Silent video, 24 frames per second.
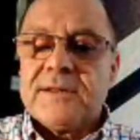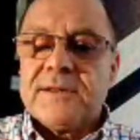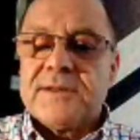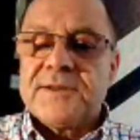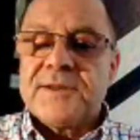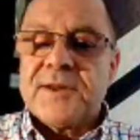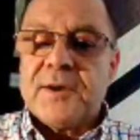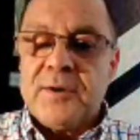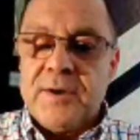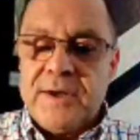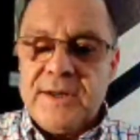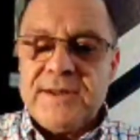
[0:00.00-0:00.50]

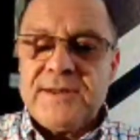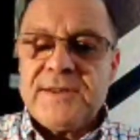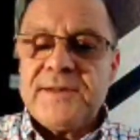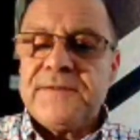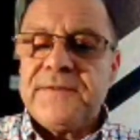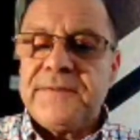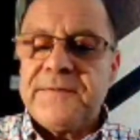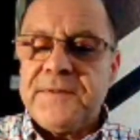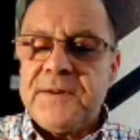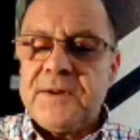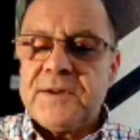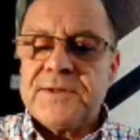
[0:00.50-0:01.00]
So here's the
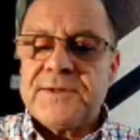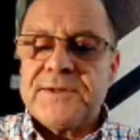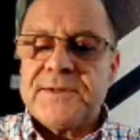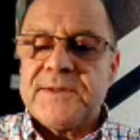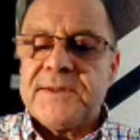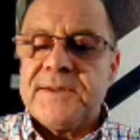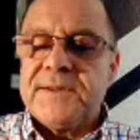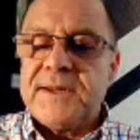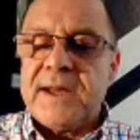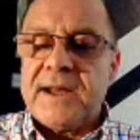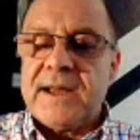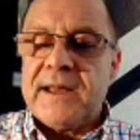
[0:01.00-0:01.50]

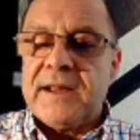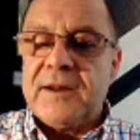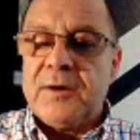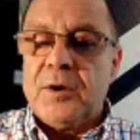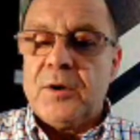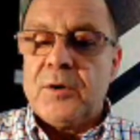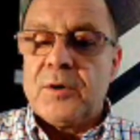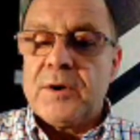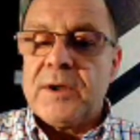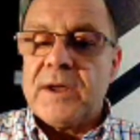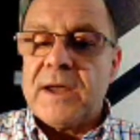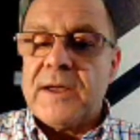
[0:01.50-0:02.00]
first
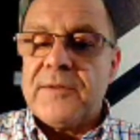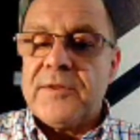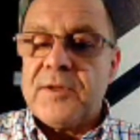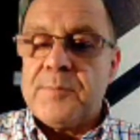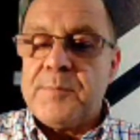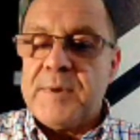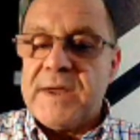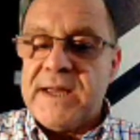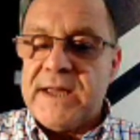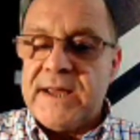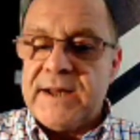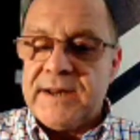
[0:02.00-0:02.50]
dialogue at the
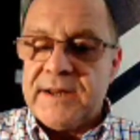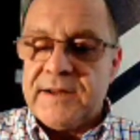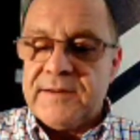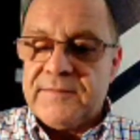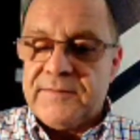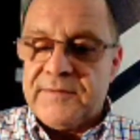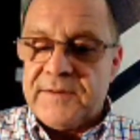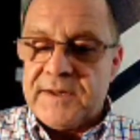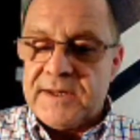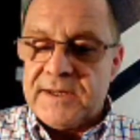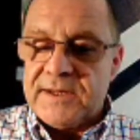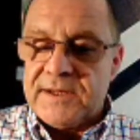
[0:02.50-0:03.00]
beginning
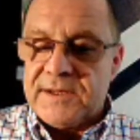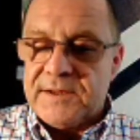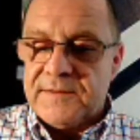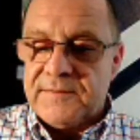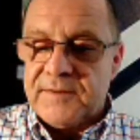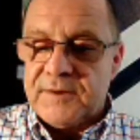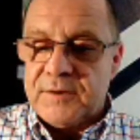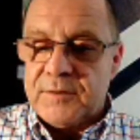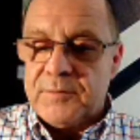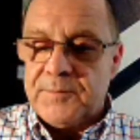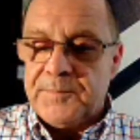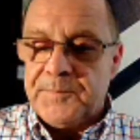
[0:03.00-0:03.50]
of the
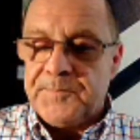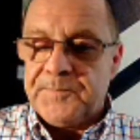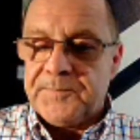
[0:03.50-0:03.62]
interview.